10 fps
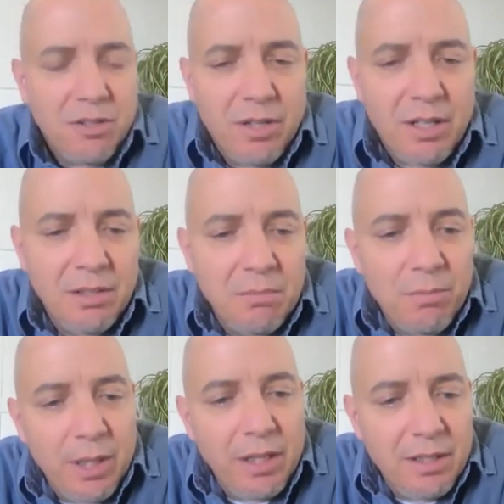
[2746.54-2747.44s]
go ahead and
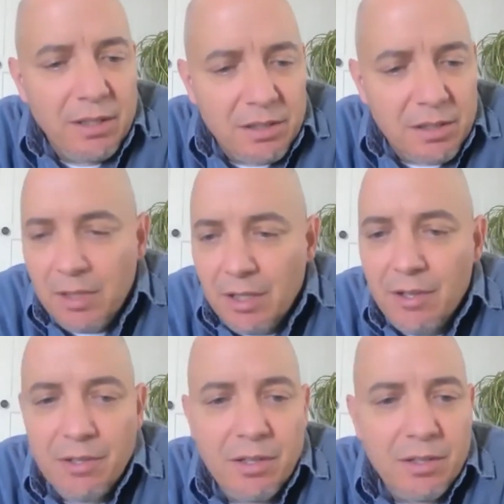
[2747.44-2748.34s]
bring in some of the
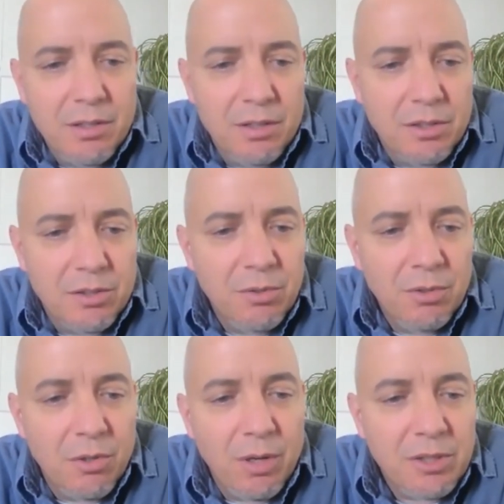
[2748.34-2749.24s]
other
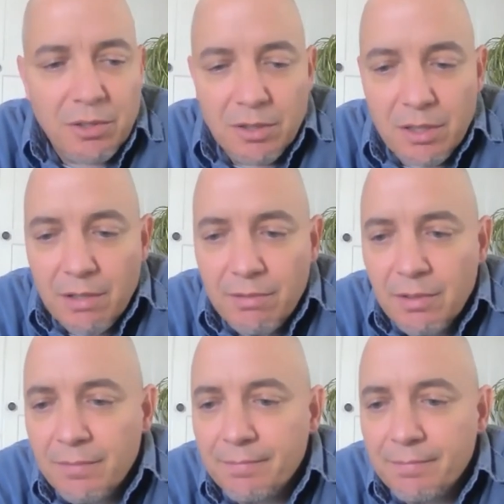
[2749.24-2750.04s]
student questions, David.